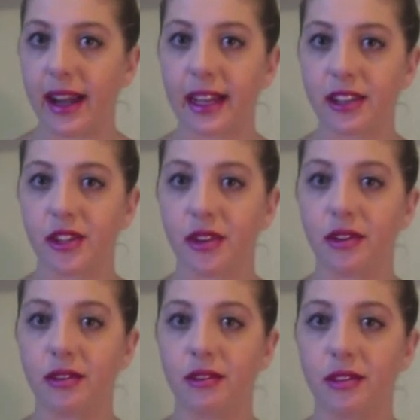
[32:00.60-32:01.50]

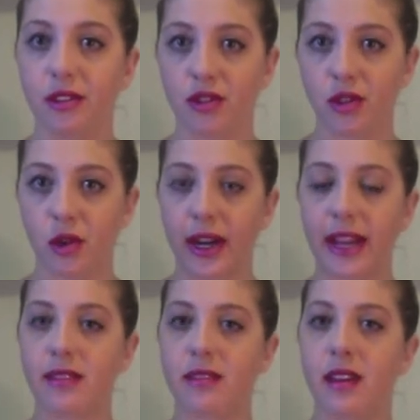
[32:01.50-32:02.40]
into the story
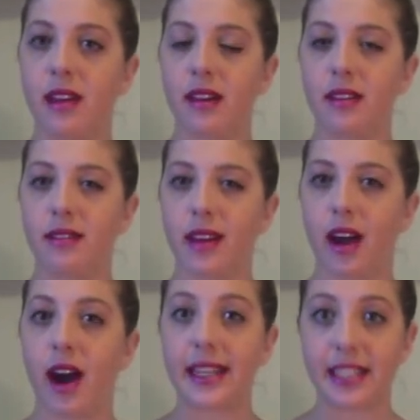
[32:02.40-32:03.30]
and
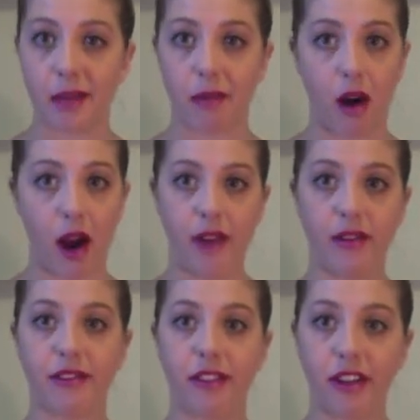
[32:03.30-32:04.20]
the idea behind
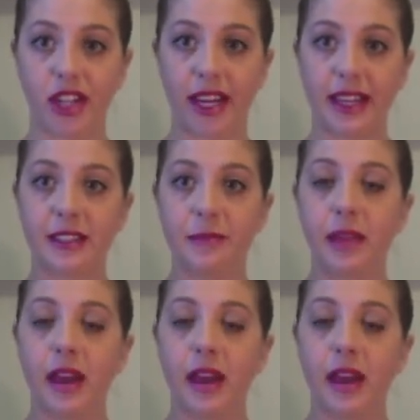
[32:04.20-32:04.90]
refugees.